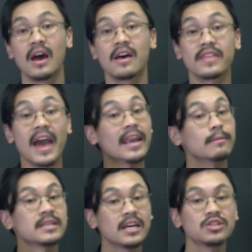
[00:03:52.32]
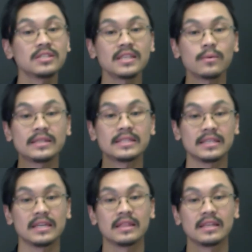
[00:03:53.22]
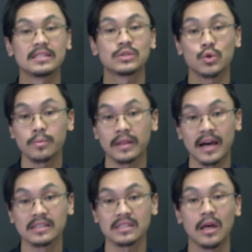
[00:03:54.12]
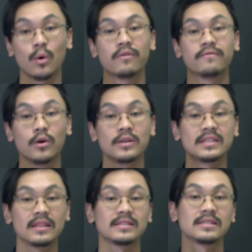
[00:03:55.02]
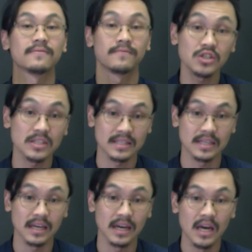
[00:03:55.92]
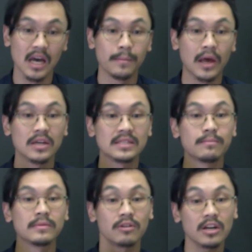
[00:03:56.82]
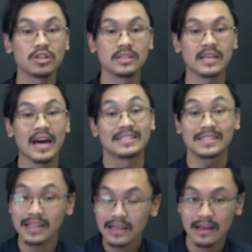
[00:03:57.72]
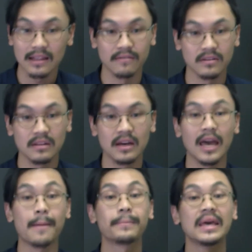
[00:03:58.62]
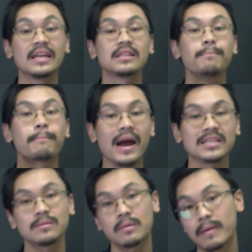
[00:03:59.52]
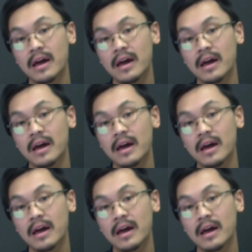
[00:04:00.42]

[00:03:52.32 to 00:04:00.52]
The adaptations that we see in these two plants lower photosynthesis efficiency because the structures at a cellular level impede the maximum amount